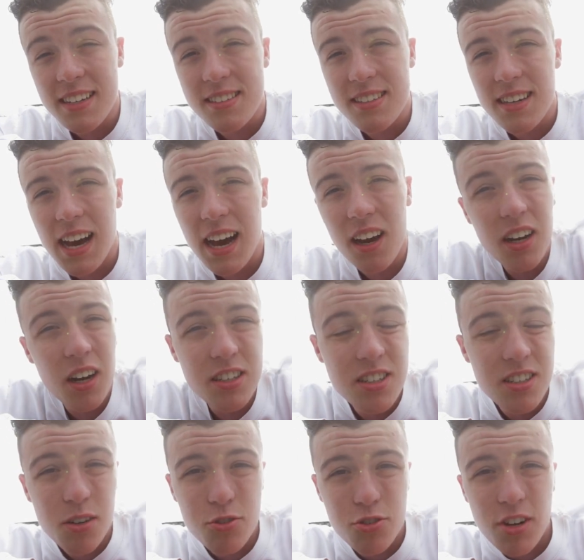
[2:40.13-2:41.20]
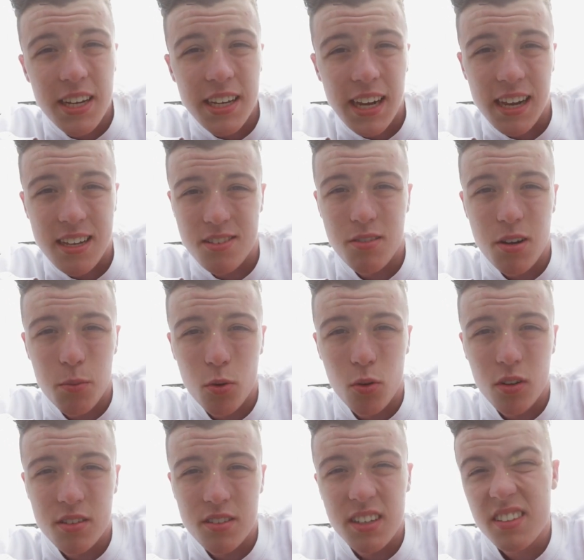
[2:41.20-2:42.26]
is that I actually don't drink cans of Red
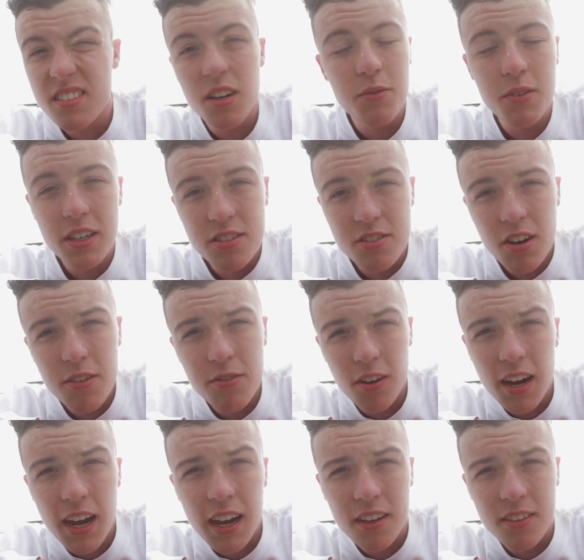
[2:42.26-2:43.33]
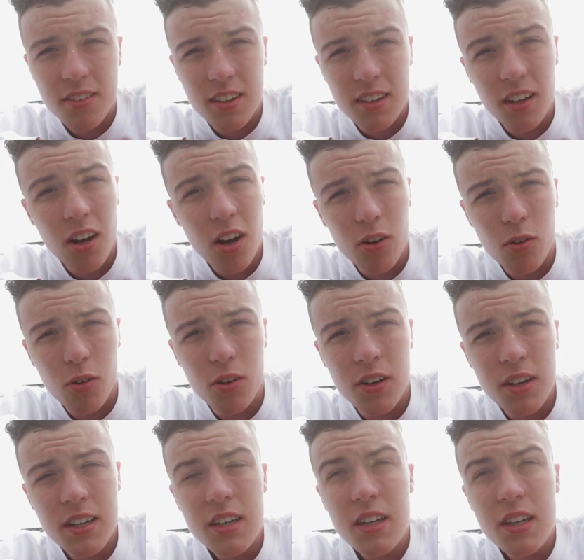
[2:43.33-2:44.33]
Bull because I don't think it's great for your health in the long run.